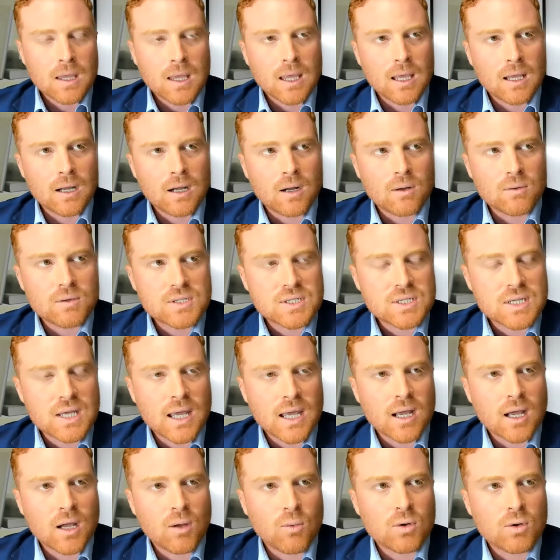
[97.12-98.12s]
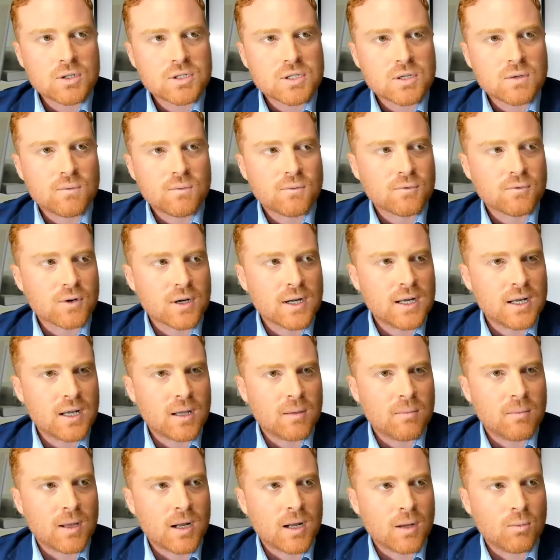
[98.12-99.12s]
And I was saying I wanted
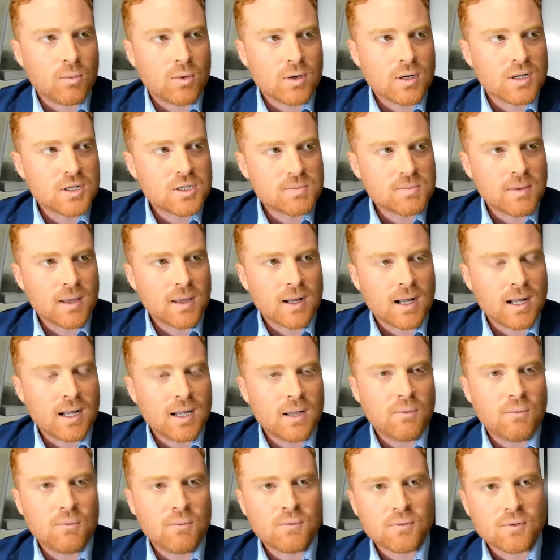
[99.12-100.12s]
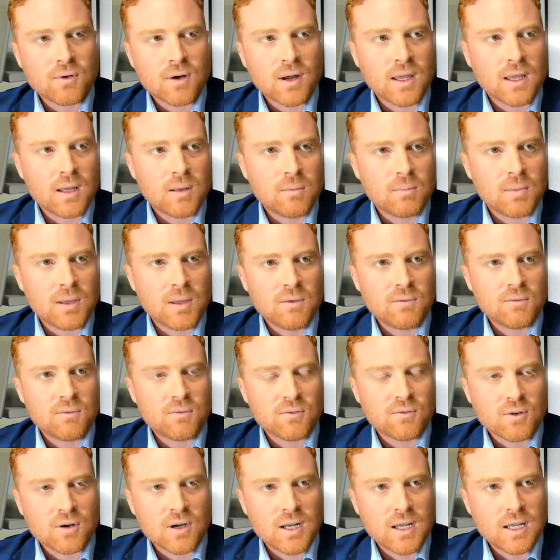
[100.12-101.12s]
freedom and I wanted to be able to live free and be
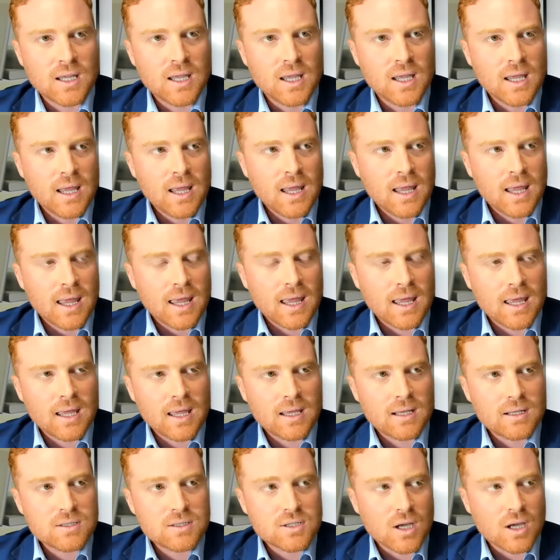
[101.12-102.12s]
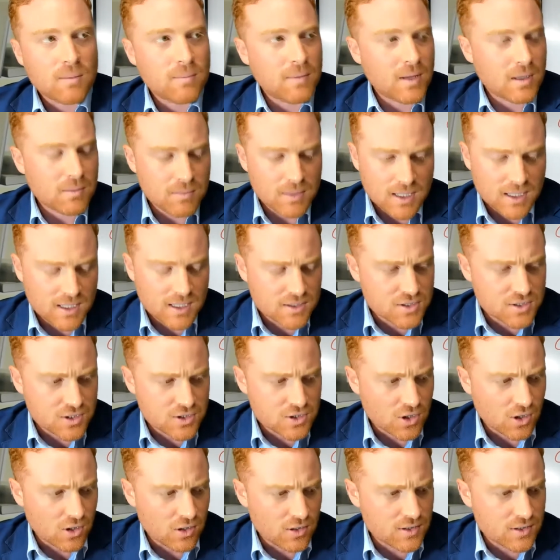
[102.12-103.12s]
free. And I made millions of
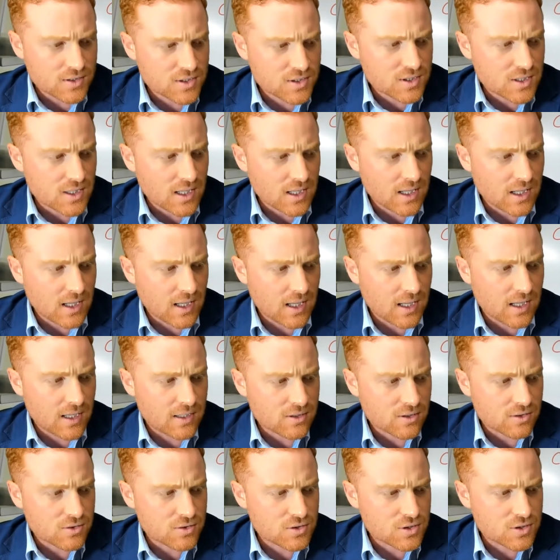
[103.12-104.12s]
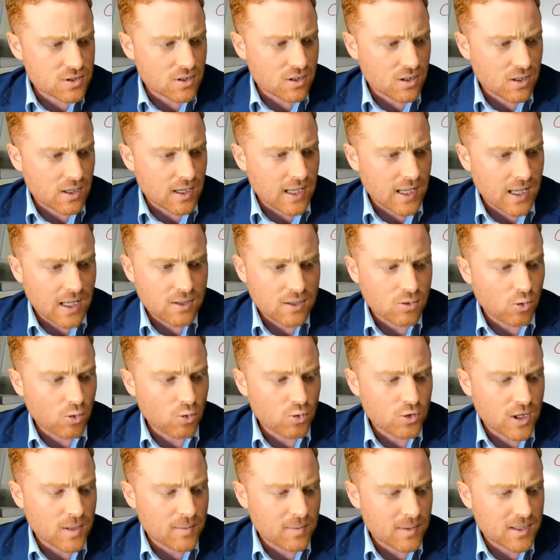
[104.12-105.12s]
dollars and I, was, I had all
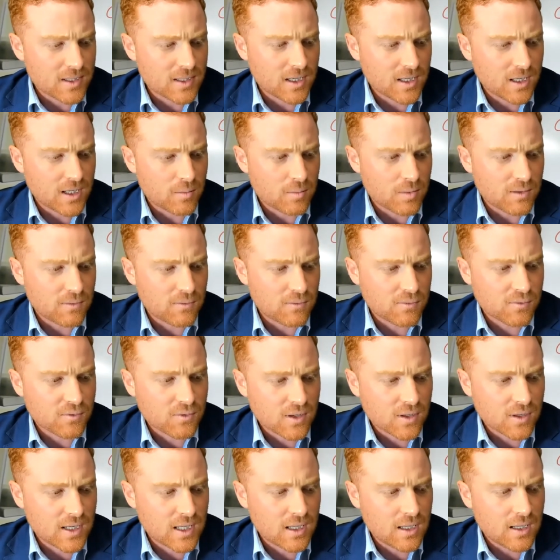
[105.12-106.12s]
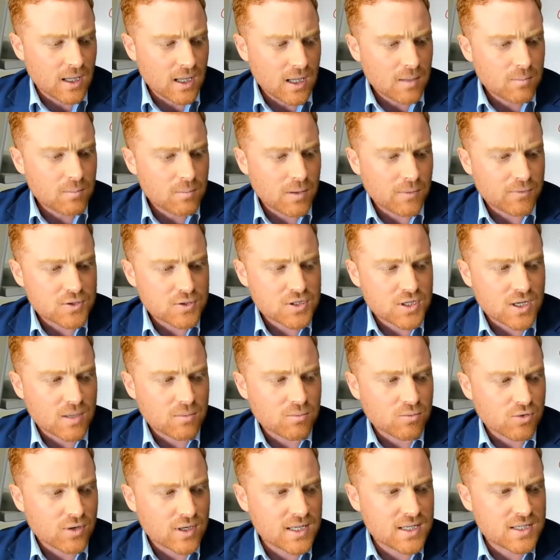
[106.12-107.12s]
the ability to be free. But for
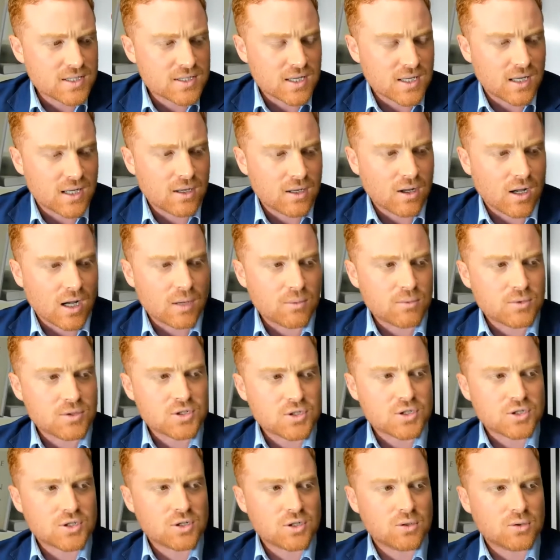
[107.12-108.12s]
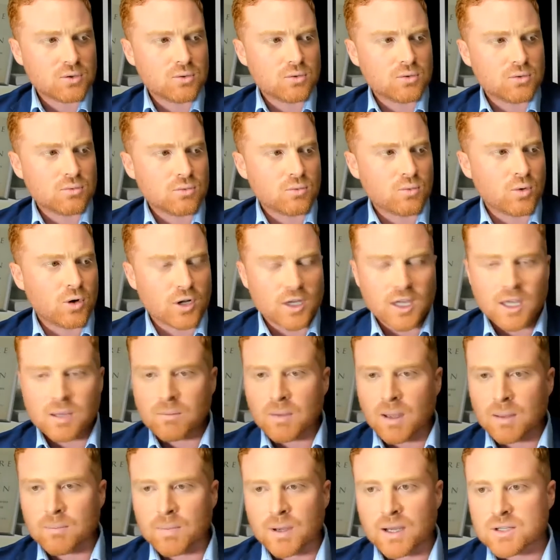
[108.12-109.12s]
some reason, I was still working
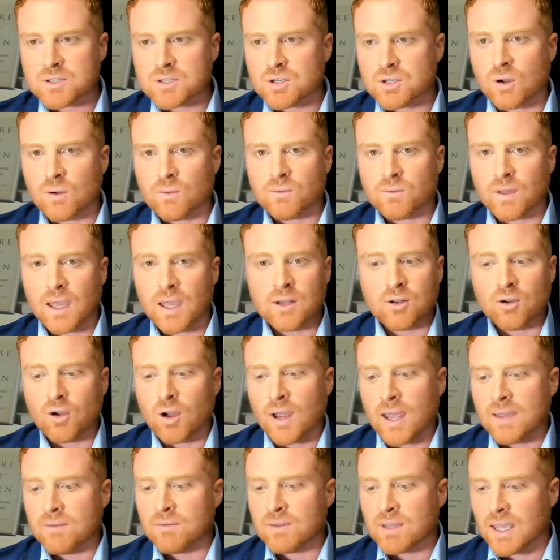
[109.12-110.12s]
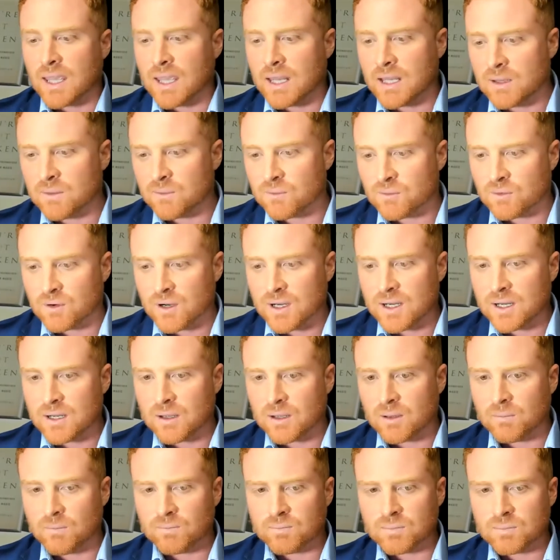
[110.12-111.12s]
my butt off and not having any
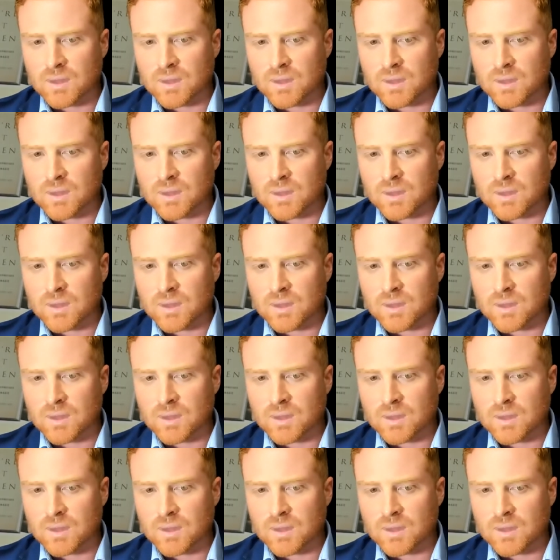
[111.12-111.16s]
freedom.